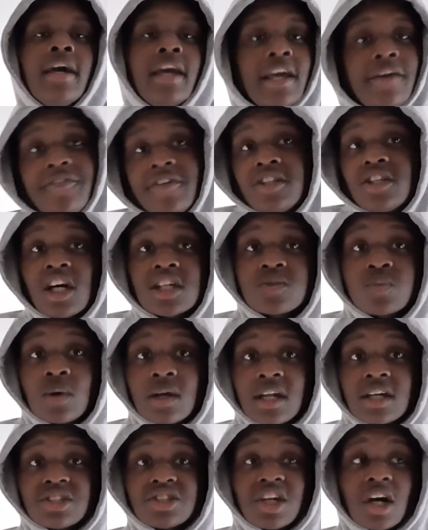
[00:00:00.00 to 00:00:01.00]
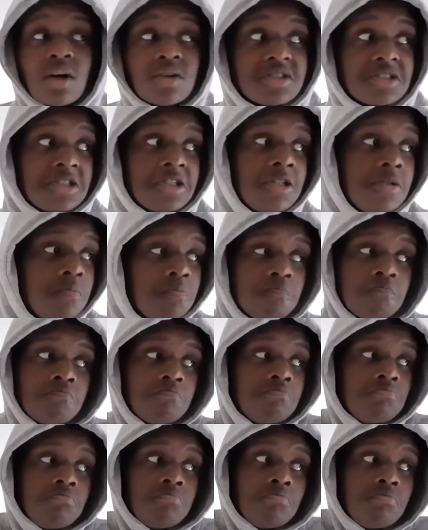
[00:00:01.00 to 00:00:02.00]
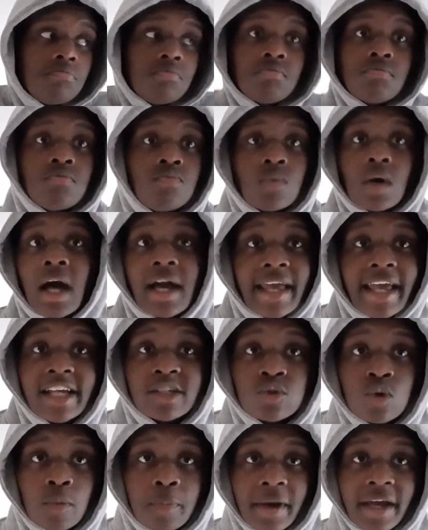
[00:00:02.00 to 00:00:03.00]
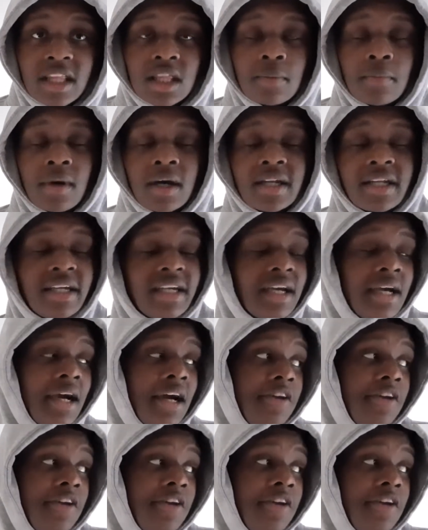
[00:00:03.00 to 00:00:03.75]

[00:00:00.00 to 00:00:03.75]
If he does well at Chelsea, I guess we'll pay the money.